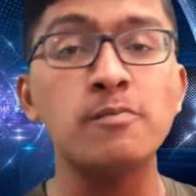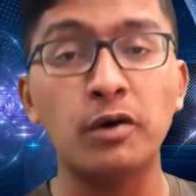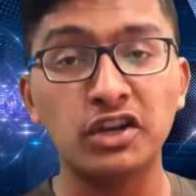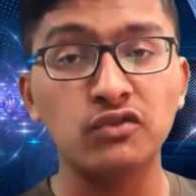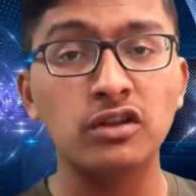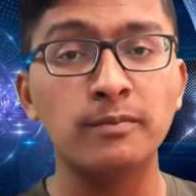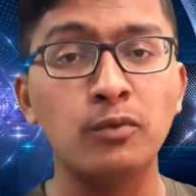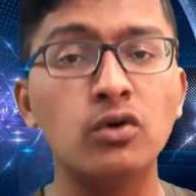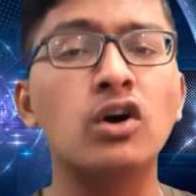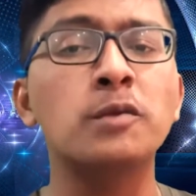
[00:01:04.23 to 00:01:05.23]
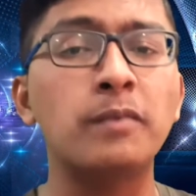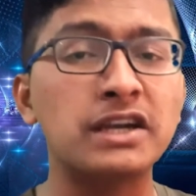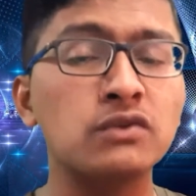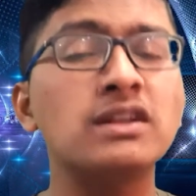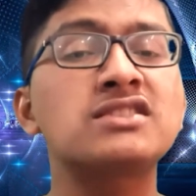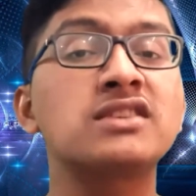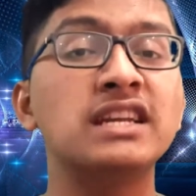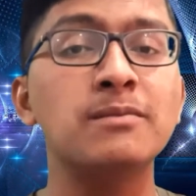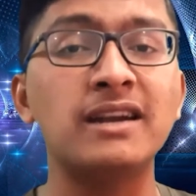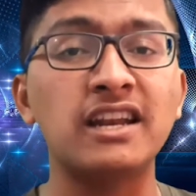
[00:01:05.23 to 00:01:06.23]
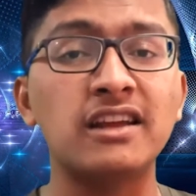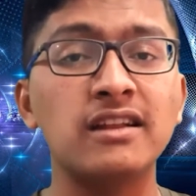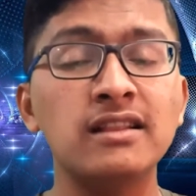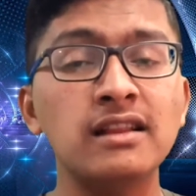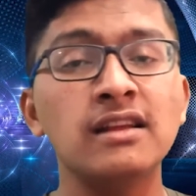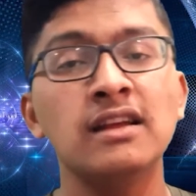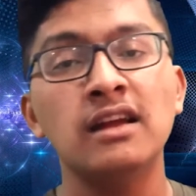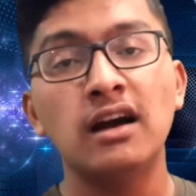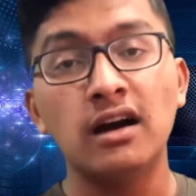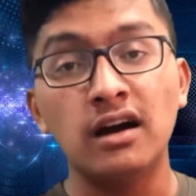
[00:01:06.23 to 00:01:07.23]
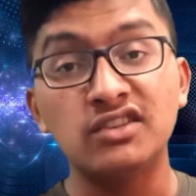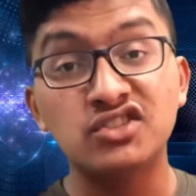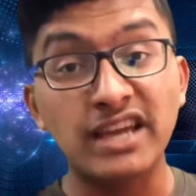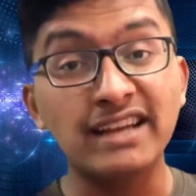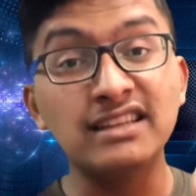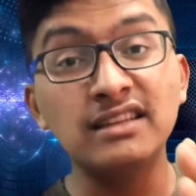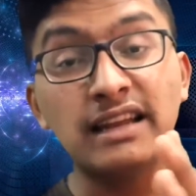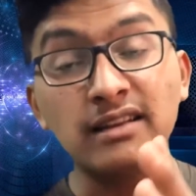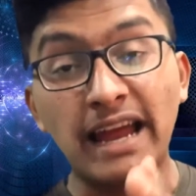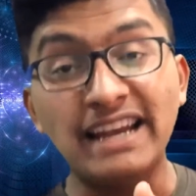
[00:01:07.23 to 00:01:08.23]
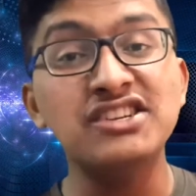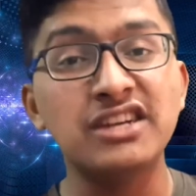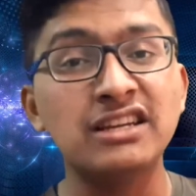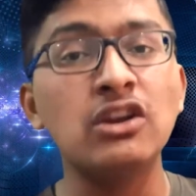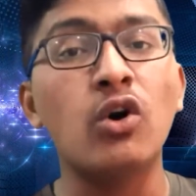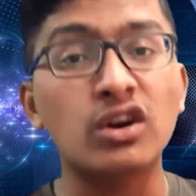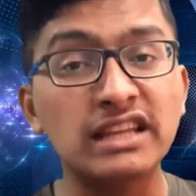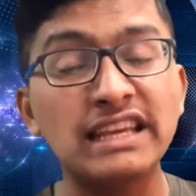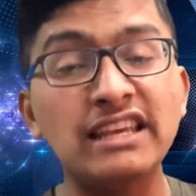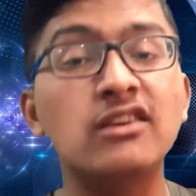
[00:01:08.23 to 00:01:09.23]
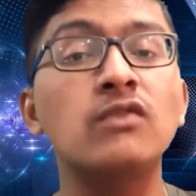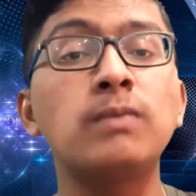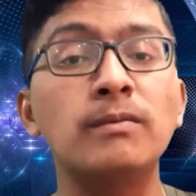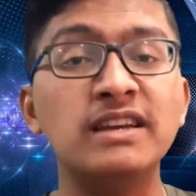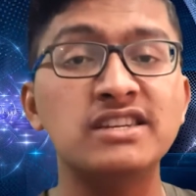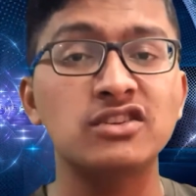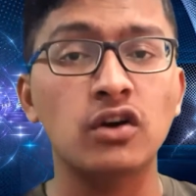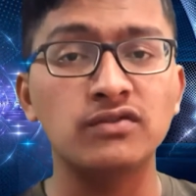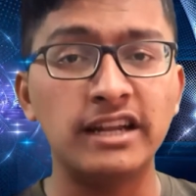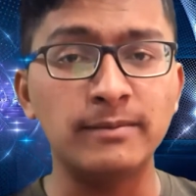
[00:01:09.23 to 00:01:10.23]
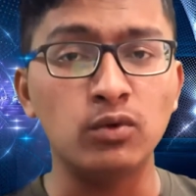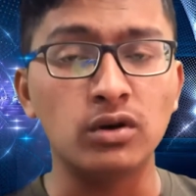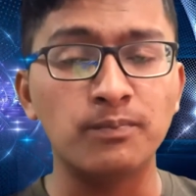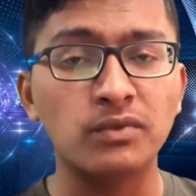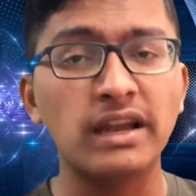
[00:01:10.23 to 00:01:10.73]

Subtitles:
a particular book or a particular study material, check the edition or the year of publication of that book.